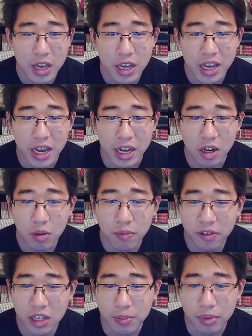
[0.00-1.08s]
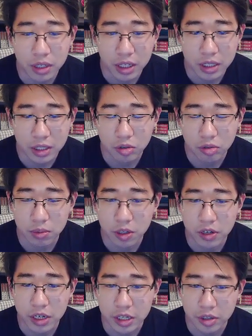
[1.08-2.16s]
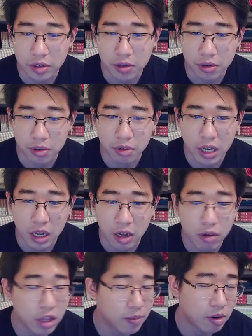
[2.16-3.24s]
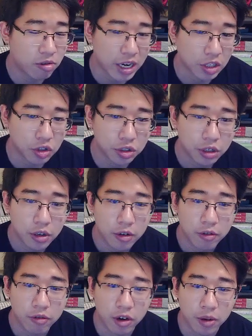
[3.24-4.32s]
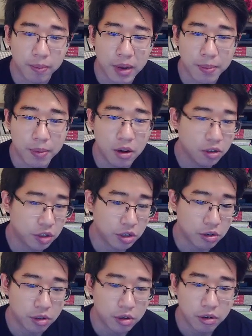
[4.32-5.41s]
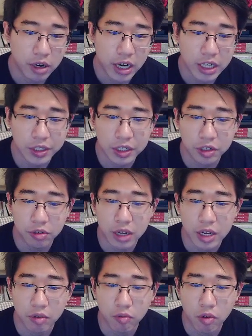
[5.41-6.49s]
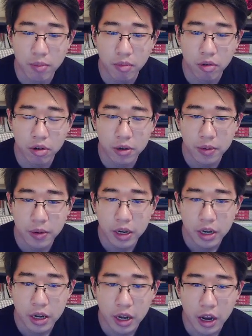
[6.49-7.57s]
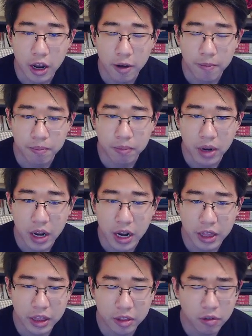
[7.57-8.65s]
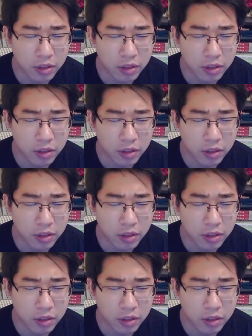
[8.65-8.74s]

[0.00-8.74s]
and hopefully put this Azumarill into weatherball range from my Politoed. Right, I just need to land one more. I don't